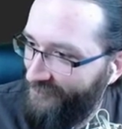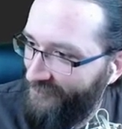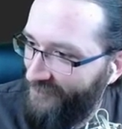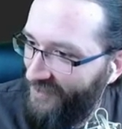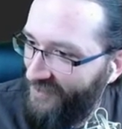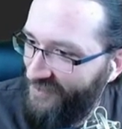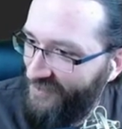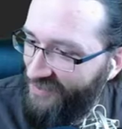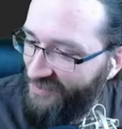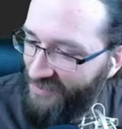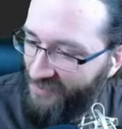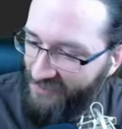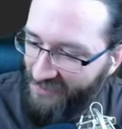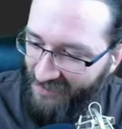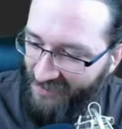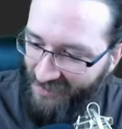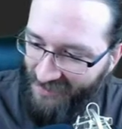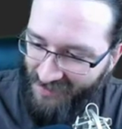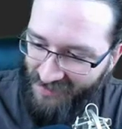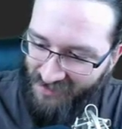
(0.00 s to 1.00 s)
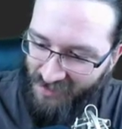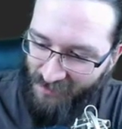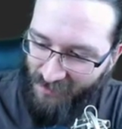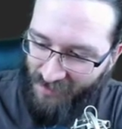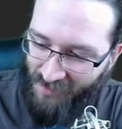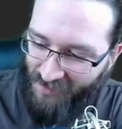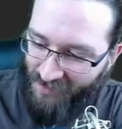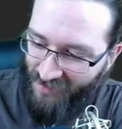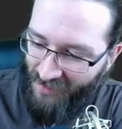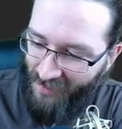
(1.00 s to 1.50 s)
Yes. I was looking at the stream
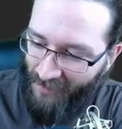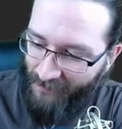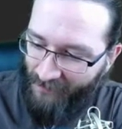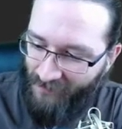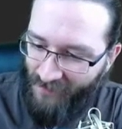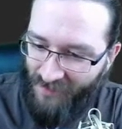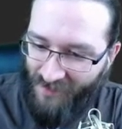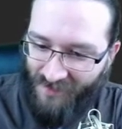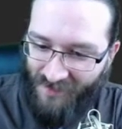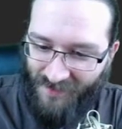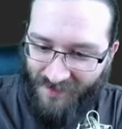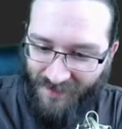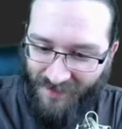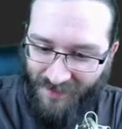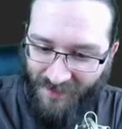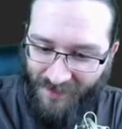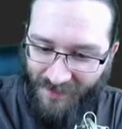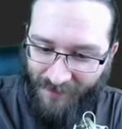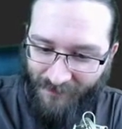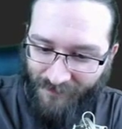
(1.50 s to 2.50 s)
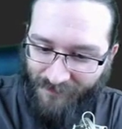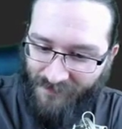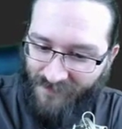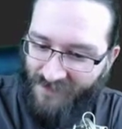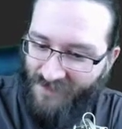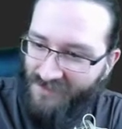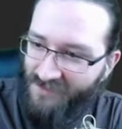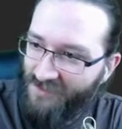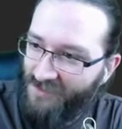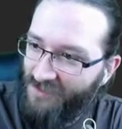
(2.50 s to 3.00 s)
earlier today.
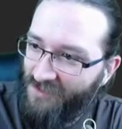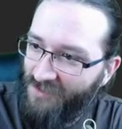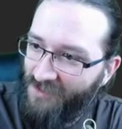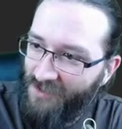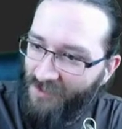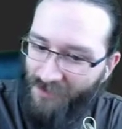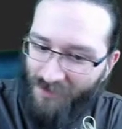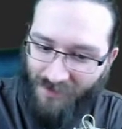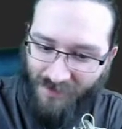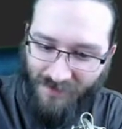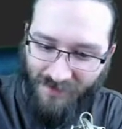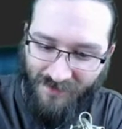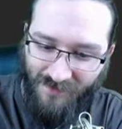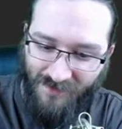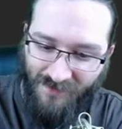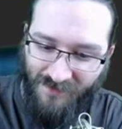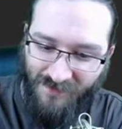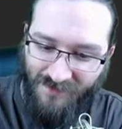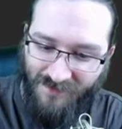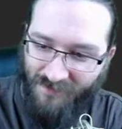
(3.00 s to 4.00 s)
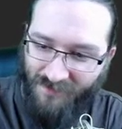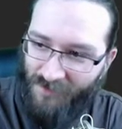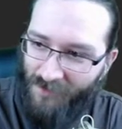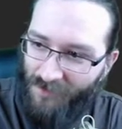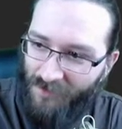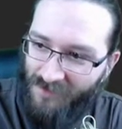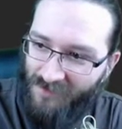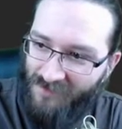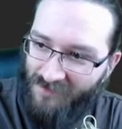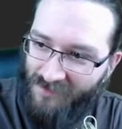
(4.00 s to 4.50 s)
There's a little hole. There's some
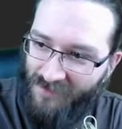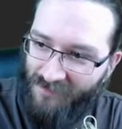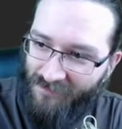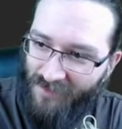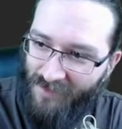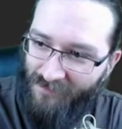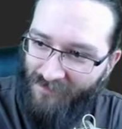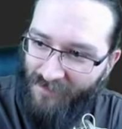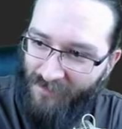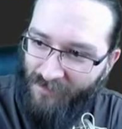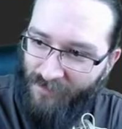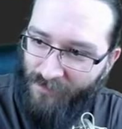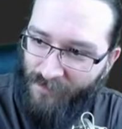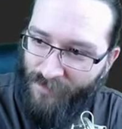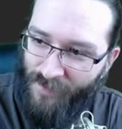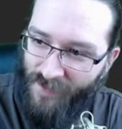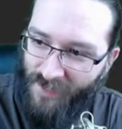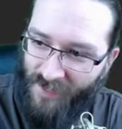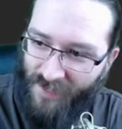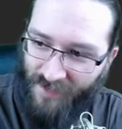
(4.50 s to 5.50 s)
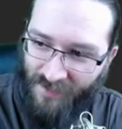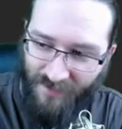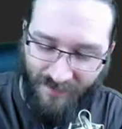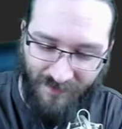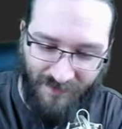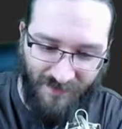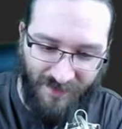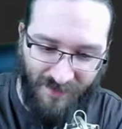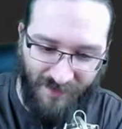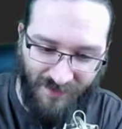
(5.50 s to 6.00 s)
holes in my bag.
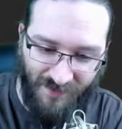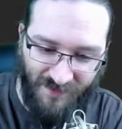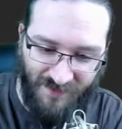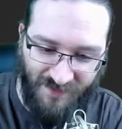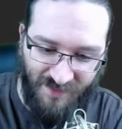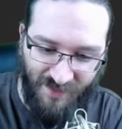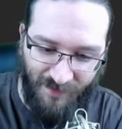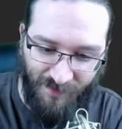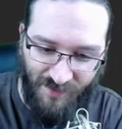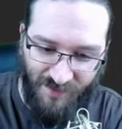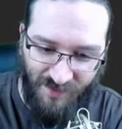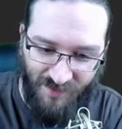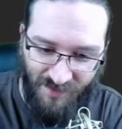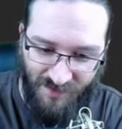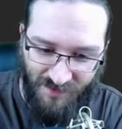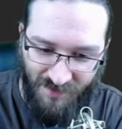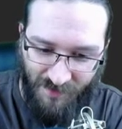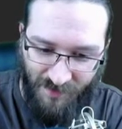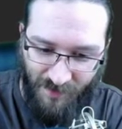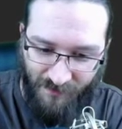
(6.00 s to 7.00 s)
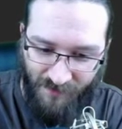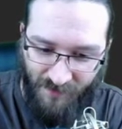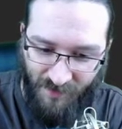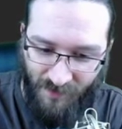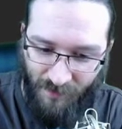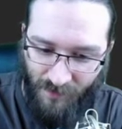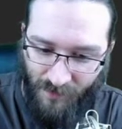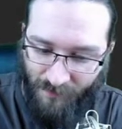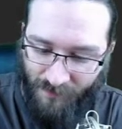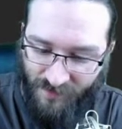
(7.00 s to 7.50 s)
You can't really see them because they don't show up very
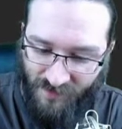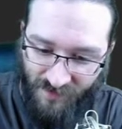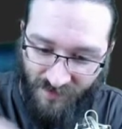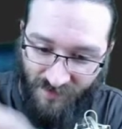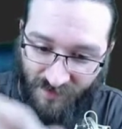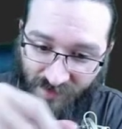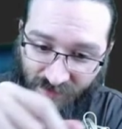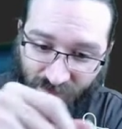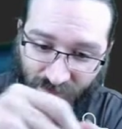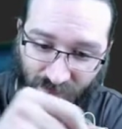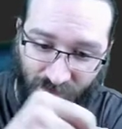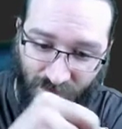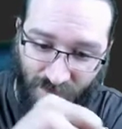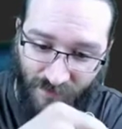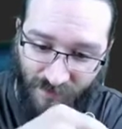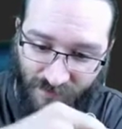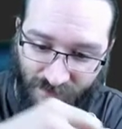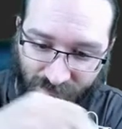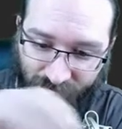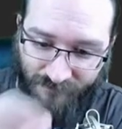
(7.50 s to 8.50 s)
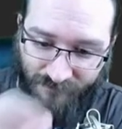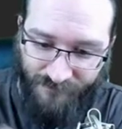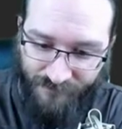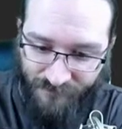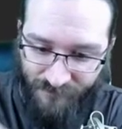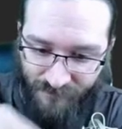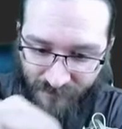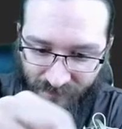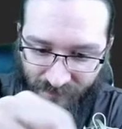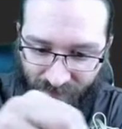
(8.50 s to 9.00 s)
well, but they're there.
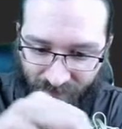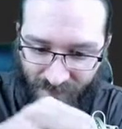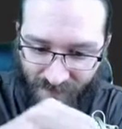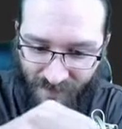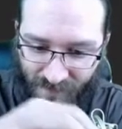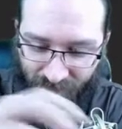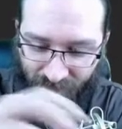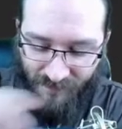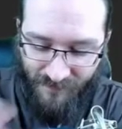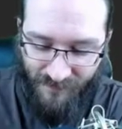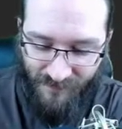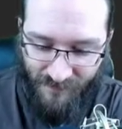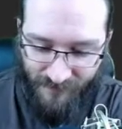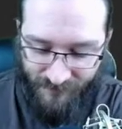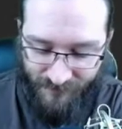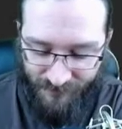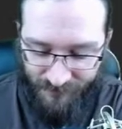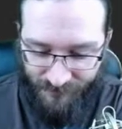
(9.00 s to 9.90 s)
But